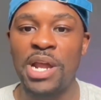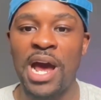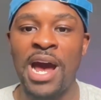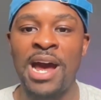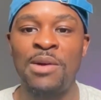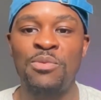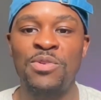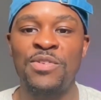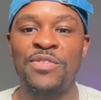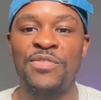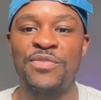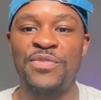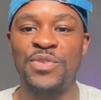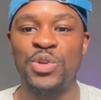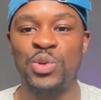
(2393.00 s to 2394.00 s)
but I
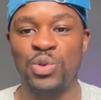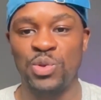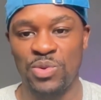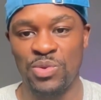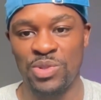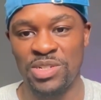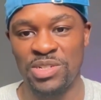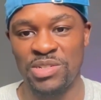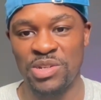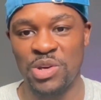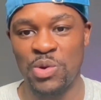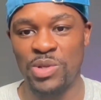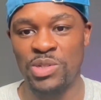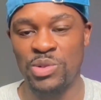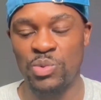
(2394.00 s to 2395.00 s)
refuse to
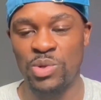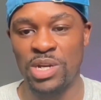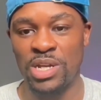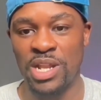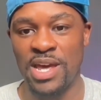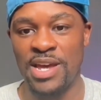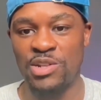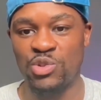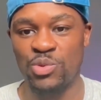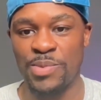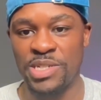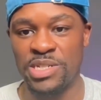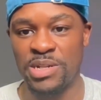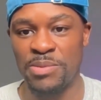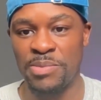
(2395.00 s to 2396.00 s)
go into a
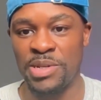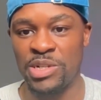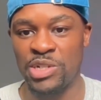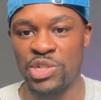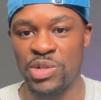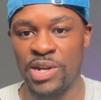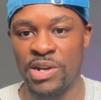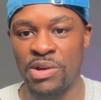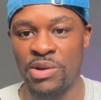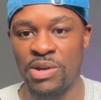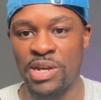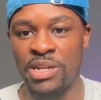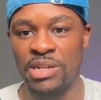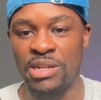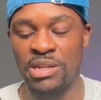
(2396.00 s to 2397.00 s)
classroom as an
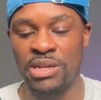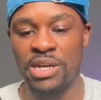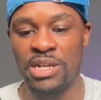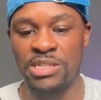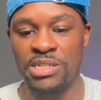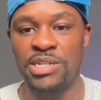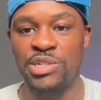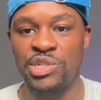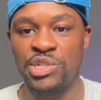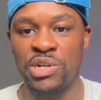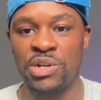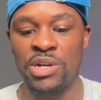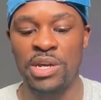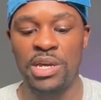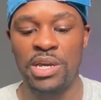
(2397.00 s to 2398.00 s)
administrator and look at a
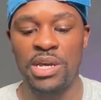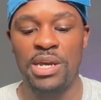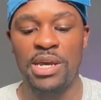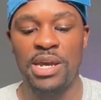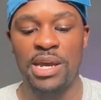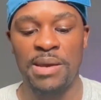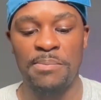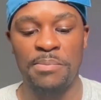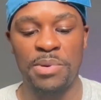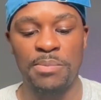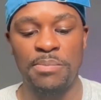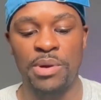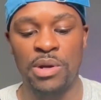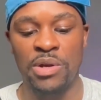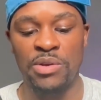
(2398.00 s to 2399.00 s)
teacher and
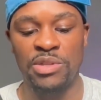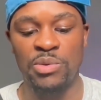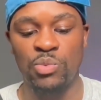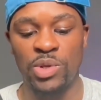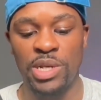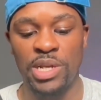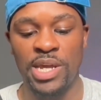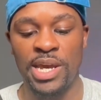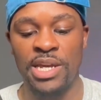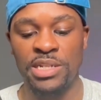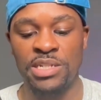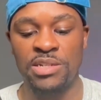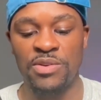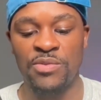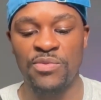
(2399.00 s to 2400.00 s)
bombard them with
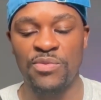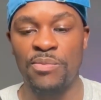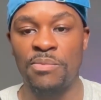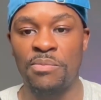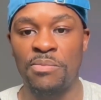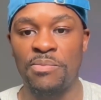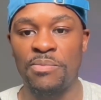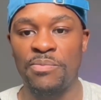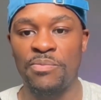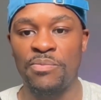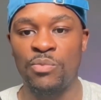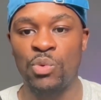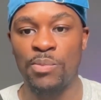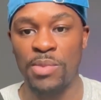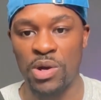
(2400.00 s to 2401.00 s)
negative
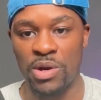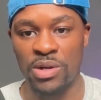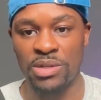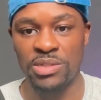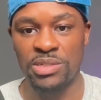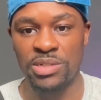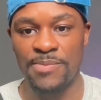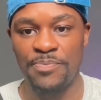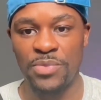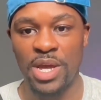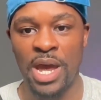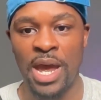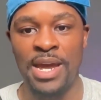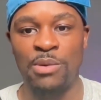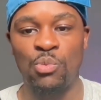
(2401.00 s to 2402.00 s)
remarks.
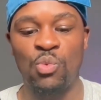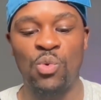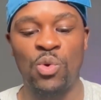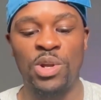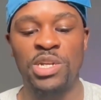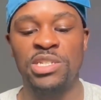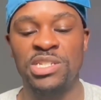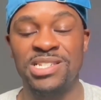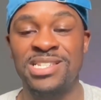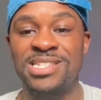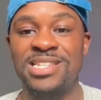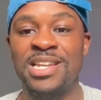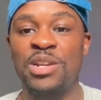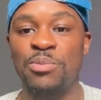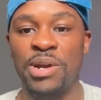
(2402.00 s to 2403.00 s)
I wanted to
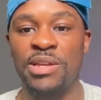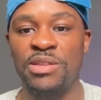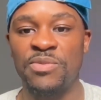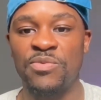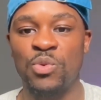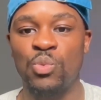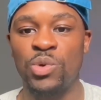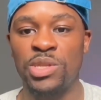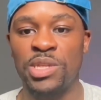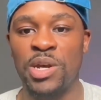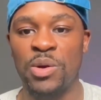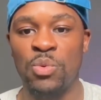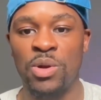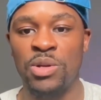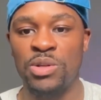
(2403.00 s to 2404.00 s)
celebrate them for what
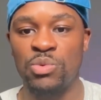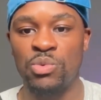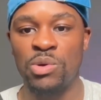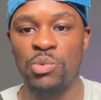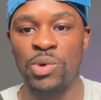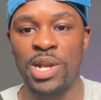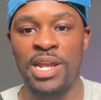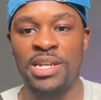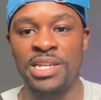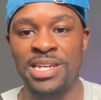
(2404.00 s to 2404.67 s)
they were doing, what